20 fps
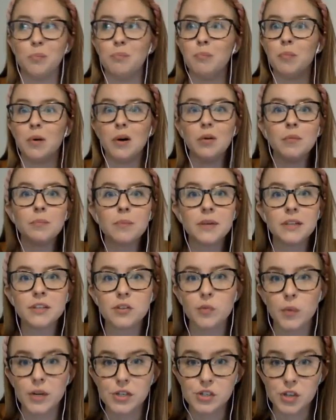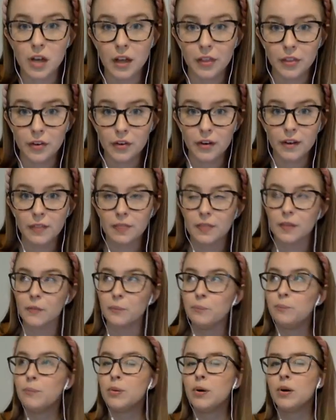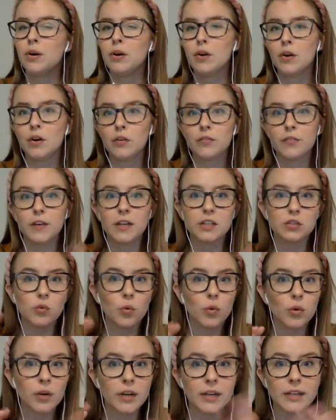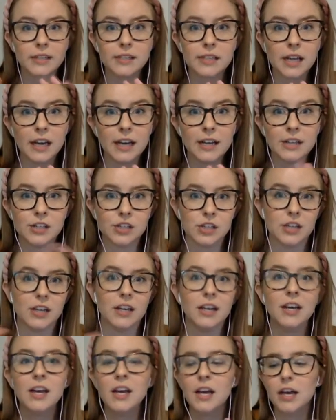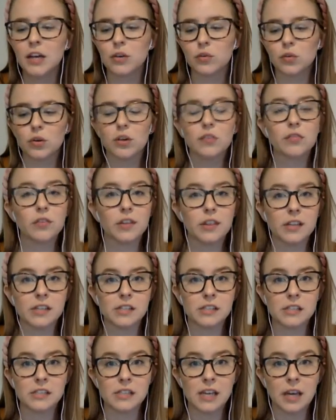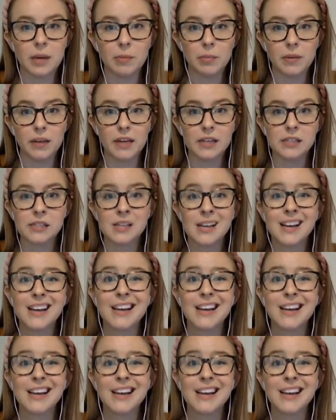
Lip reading: bump into each other in the perfect orientation in order for this to take place.